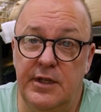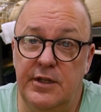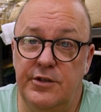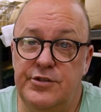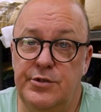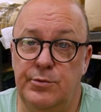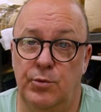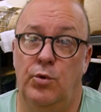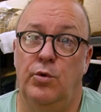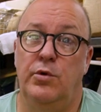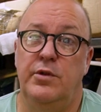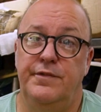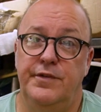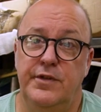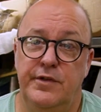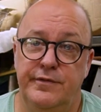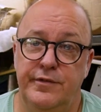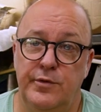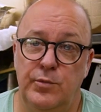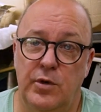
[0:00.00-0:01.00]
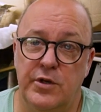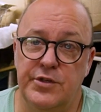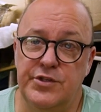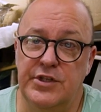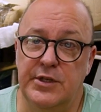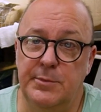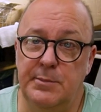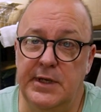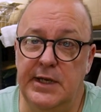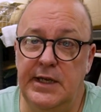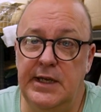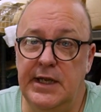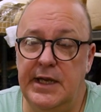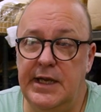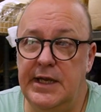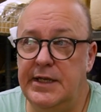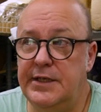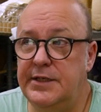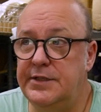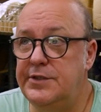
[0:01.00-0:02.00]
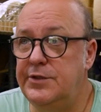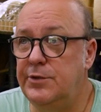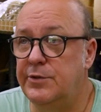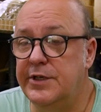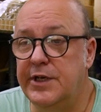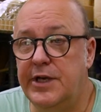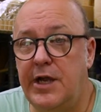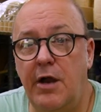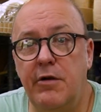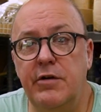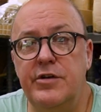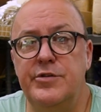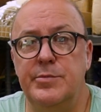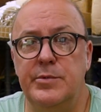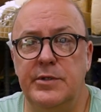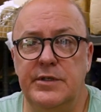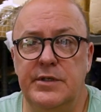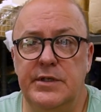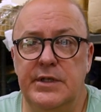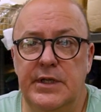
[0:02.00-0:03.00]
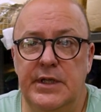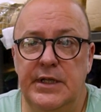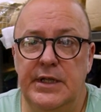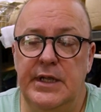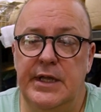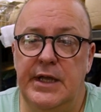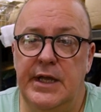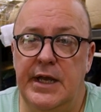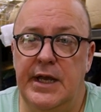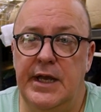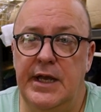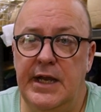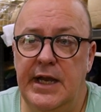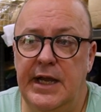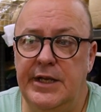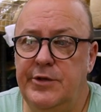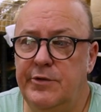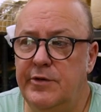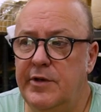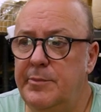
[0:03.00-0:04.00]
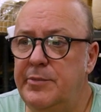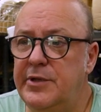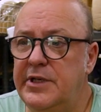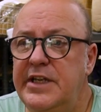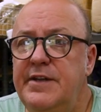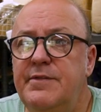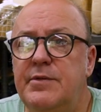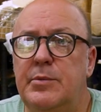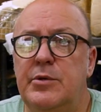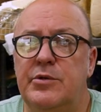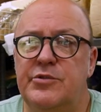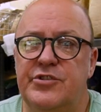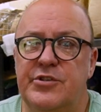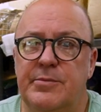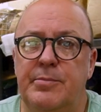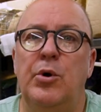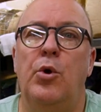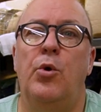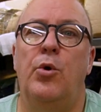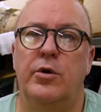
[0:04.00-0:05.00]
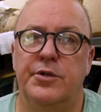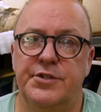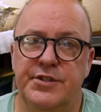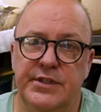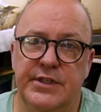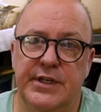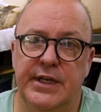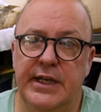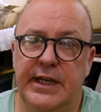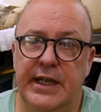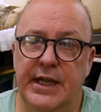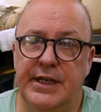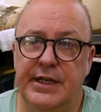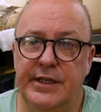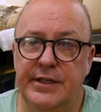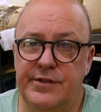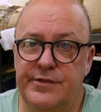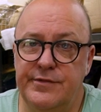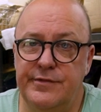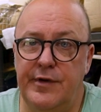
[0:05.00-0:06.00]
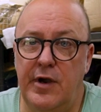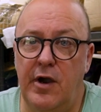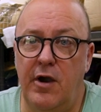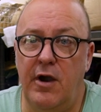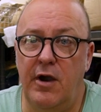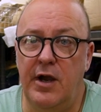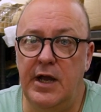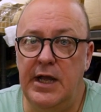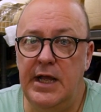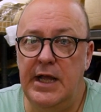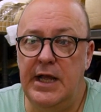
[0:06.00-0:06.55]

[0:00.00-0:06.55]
to all of you for watching me, and your encouragement and your unbelievable support in getting this far.